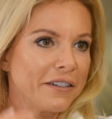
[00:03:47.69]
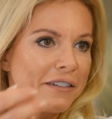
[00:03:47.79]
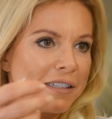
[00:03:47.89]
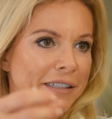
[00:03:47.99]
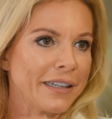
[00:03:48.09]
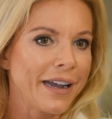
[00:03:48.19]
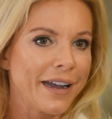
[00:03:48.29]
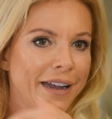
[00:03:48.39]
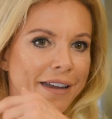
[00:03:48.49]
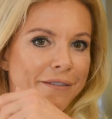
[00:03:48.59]
going to
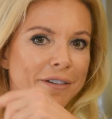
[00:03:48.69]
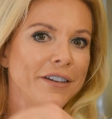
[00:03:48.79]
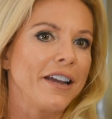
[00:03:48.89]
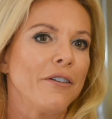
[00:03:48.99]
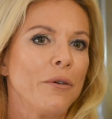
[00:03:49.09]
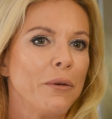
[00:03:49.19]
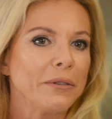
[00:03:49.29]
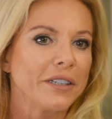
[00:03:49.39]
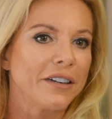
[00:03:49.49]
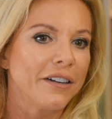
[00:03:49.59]
sag when you get
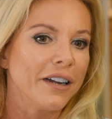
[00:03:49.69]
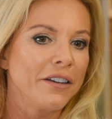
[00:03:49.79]
older,